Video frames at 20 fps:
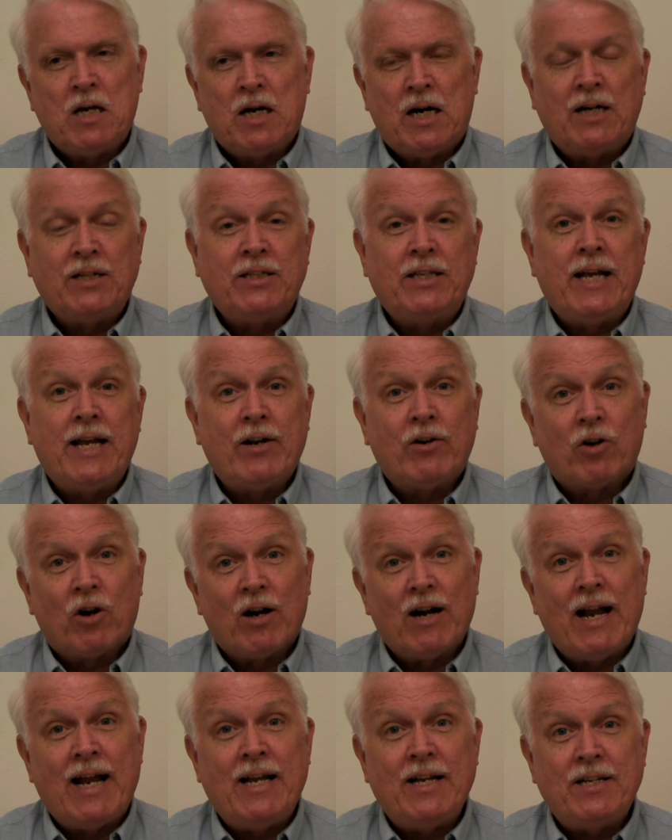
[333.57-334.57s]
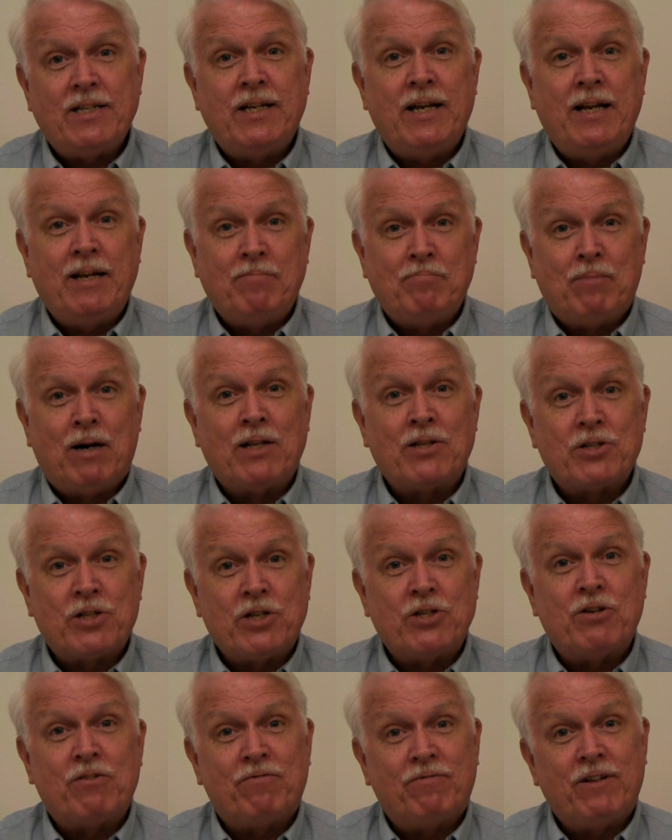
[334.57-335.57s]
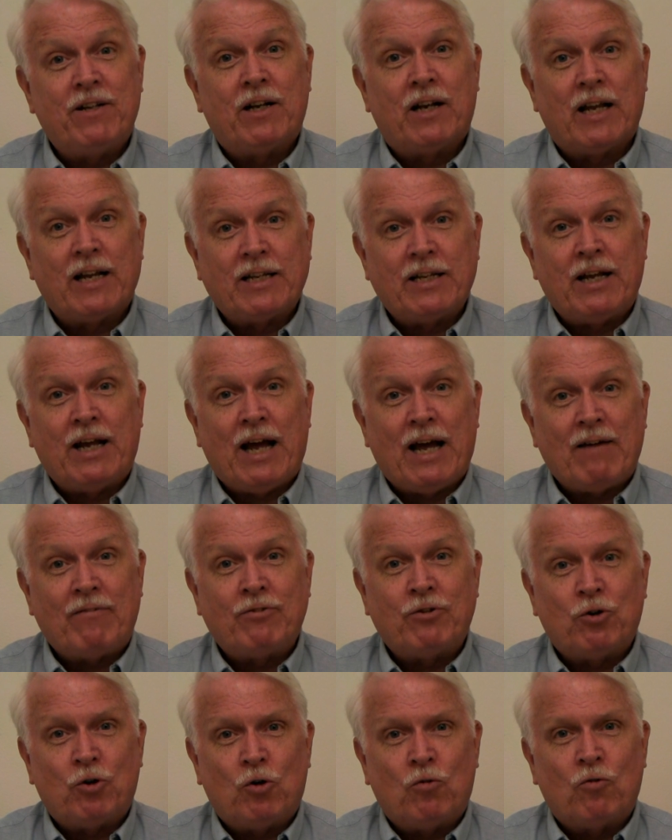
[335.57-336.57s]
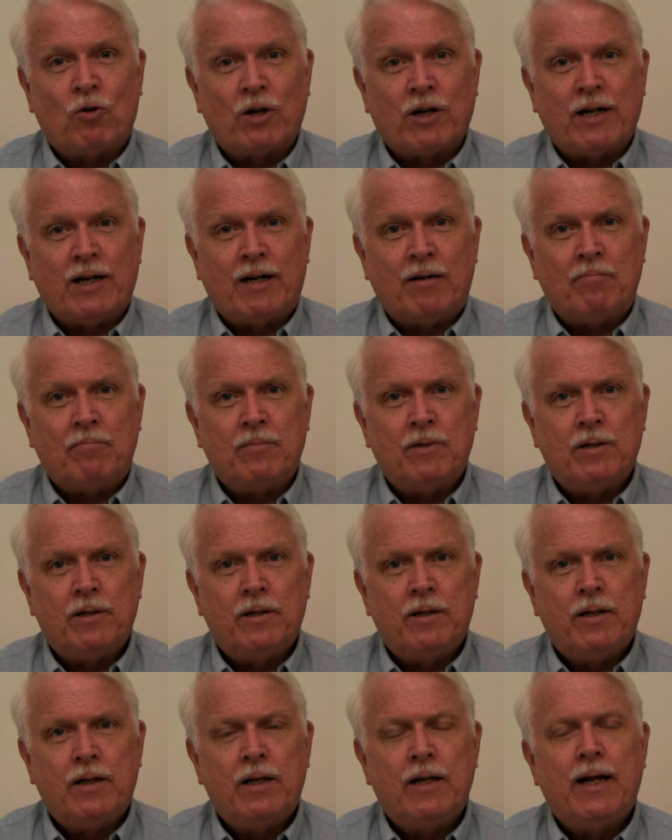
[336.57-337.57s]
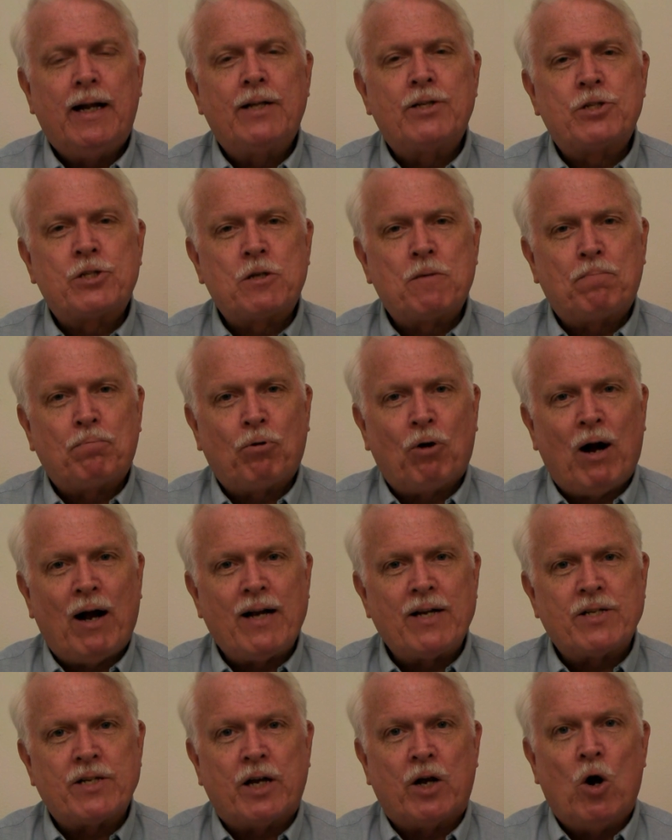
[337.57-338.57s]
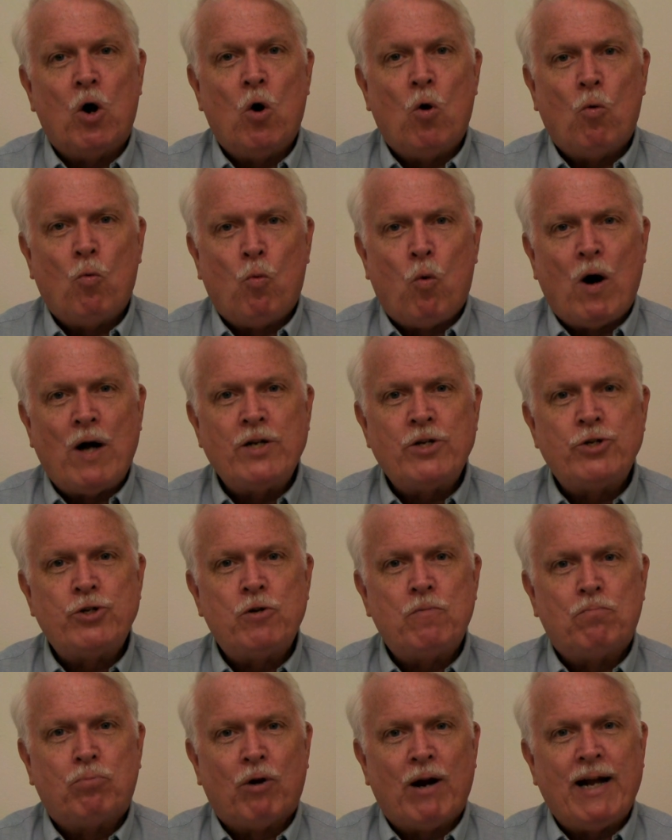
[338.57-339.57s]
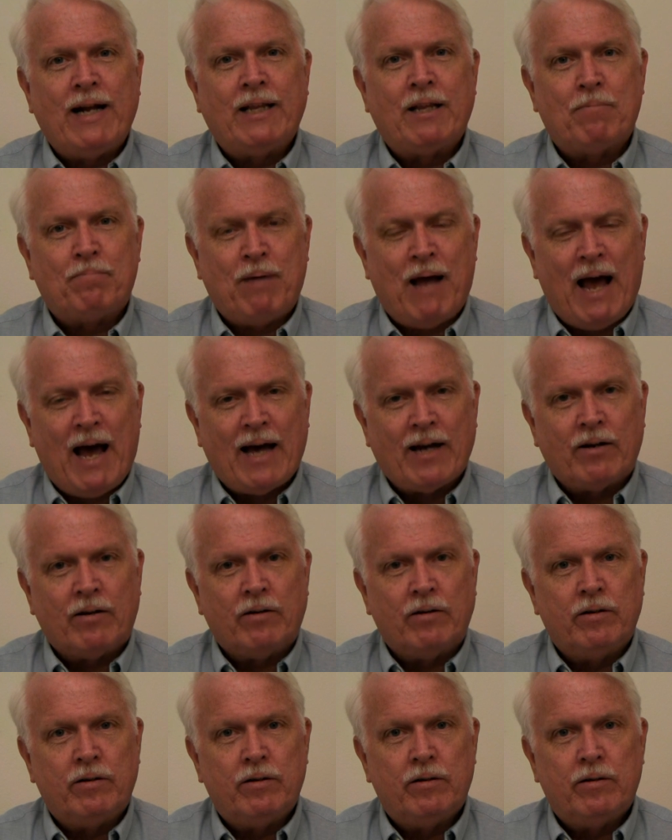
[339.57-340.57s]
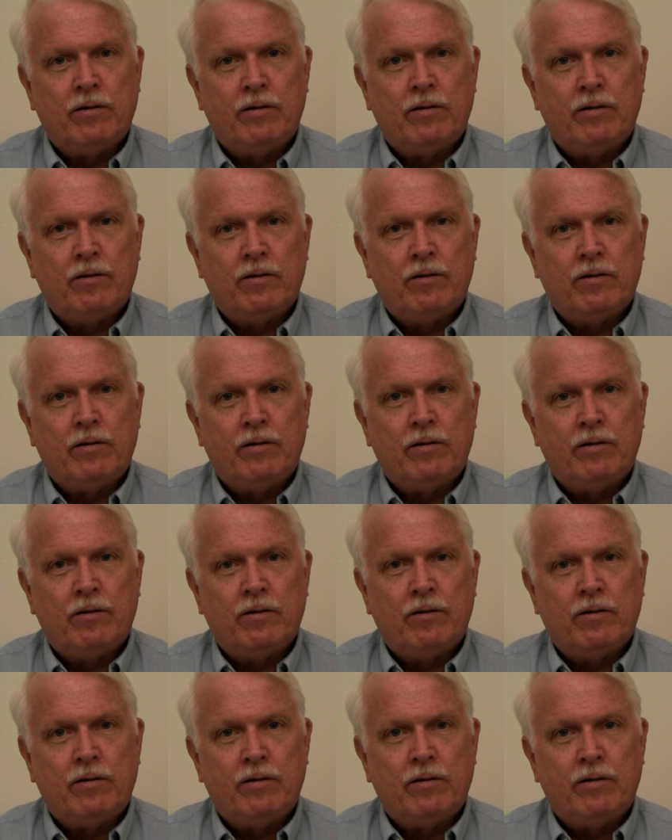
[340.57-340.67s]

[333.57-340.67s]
a year or 18 months that you feel like you have to overcome. It's surprising. Once you break the pattern,